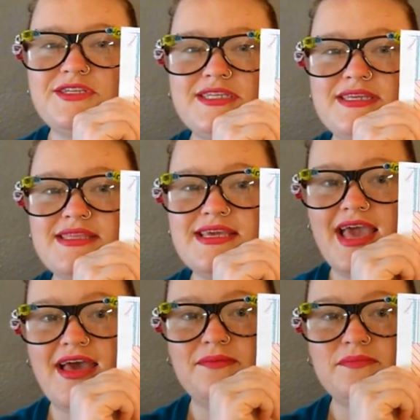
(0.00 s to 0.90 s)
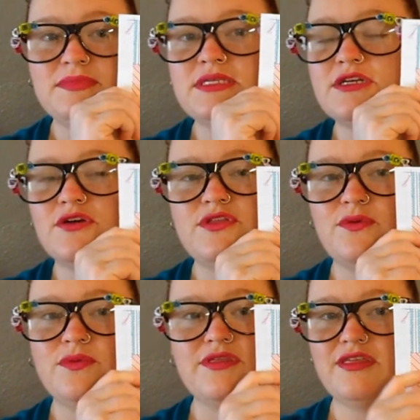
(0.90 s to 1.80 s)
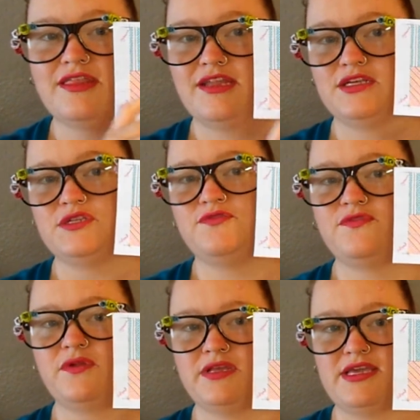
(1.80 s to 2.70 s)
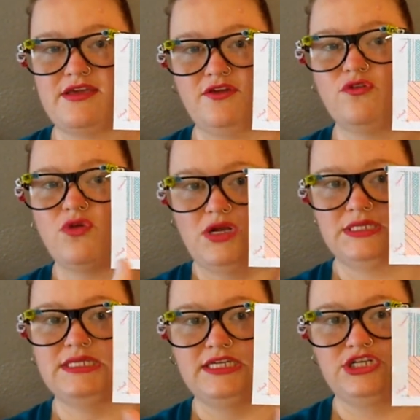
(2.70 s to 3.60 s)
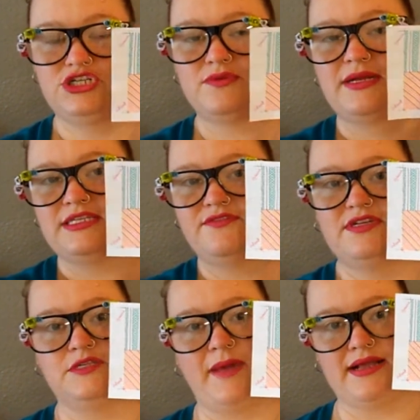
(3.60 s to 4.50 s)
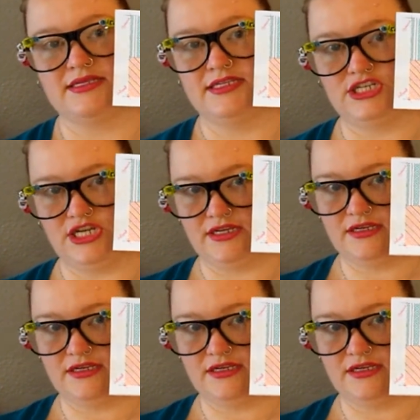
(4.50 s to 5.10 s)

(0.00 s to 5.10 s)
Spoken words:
see the M's are the only thing that is fully cross-stitched. The rest of it is back-stitching.